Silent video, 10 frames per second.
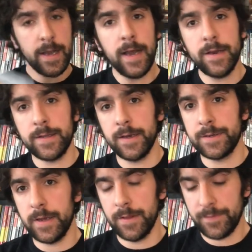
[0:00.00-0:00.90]
kind of
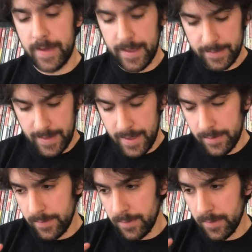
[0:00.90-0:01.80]
touched on the fact
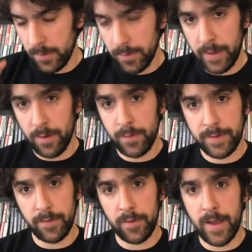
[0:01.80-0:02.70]
that Jose
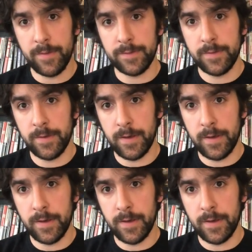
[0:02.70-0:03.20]
Larraz